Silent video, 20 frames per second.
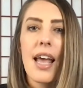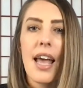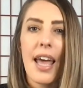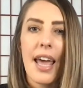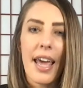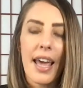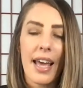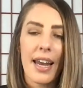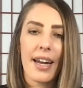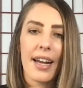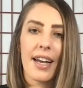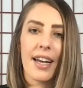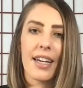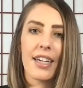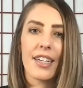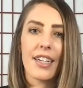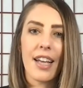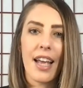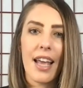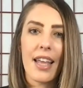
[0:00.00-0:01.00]
And
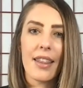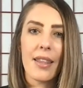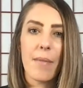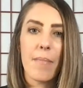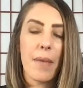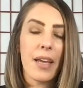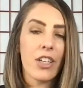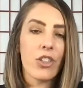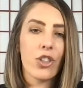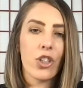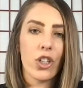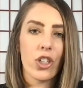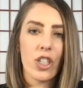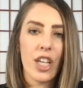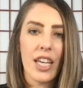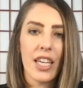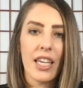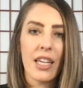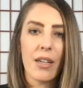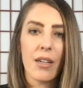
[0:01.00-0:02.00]
then make sure you're
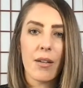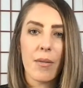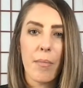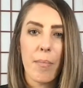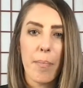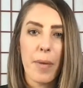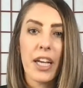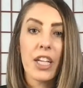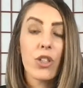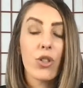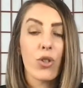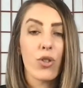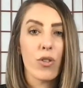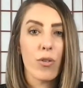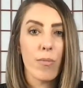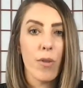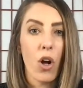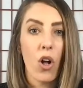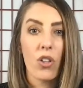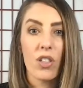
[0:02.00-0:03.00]
taking pictures
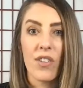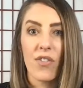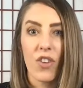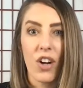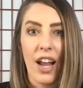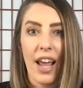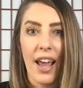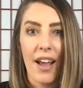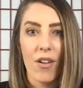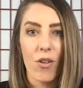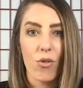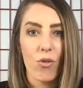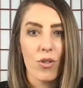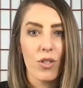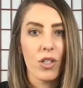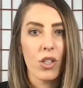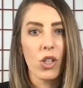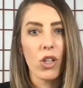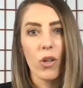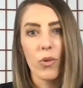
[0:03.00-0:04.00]
from all different angles,
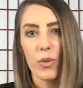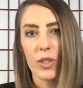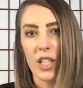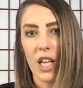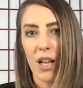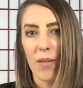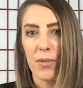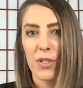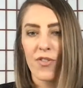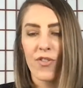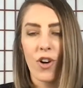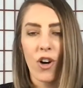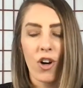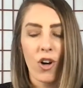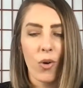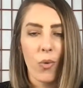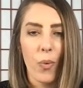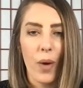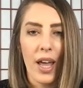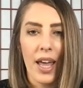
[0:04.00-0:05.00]
close-ups, far
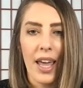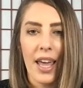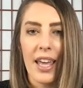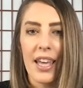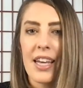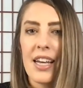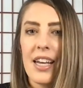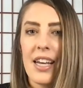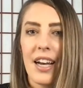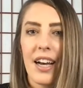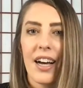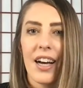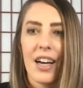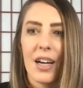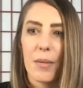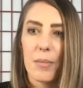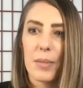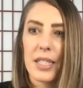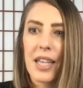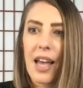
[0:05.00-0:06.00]
away,
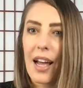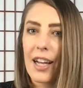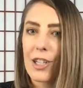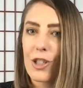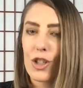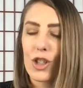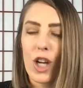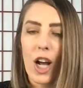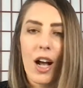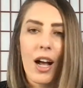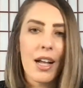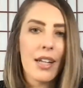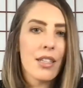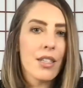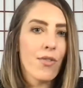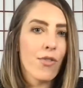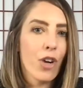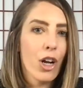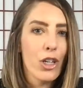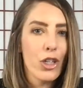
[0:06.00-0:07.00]
side
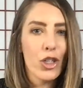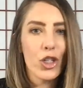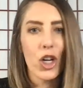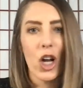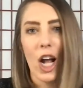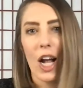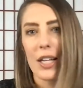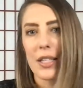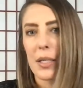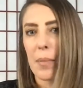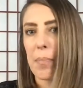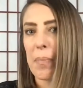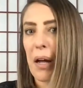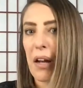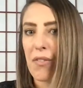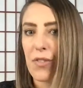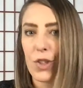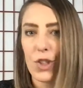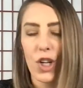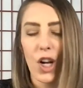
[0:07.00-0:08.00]
shots, front shots,
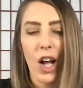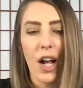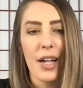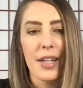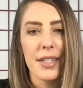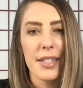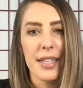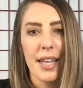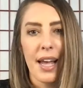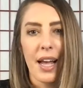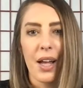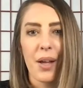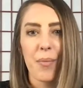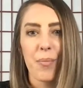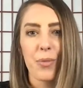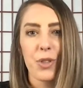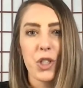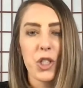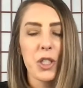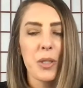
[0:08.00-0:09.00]
above shots,
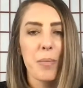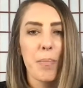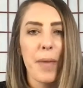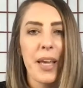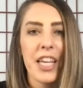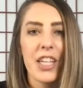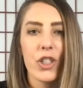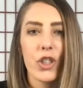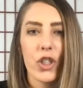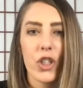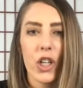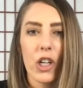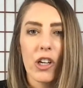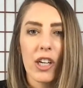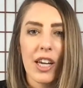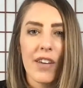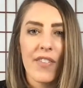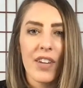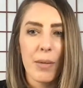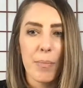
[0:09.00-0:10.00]
just making sure you're
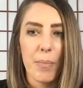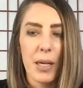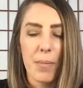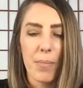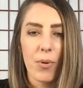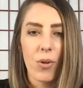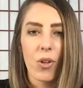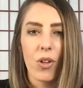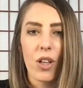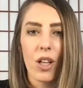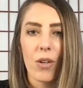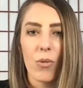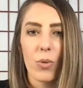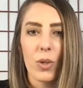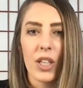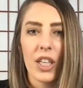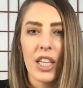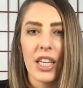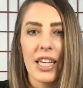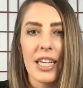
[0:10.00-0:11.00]
giving people a
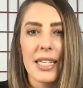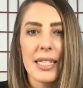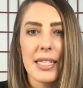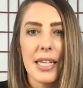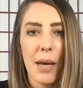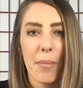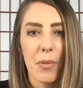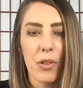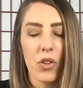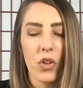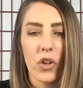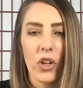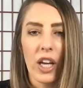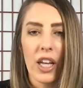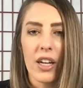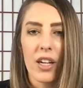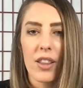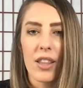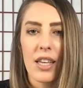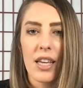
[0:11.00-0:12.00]
really in-depth look
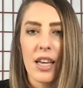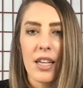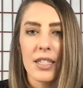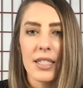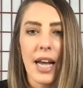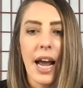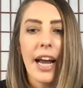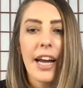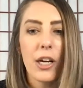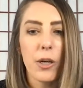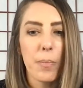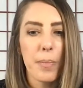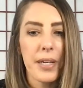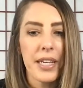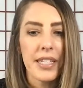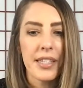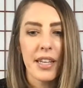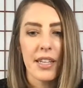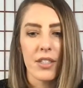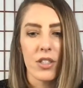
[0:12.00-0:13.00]
at the entire
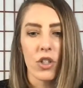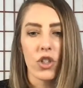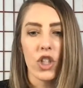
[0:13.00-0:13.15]
piece as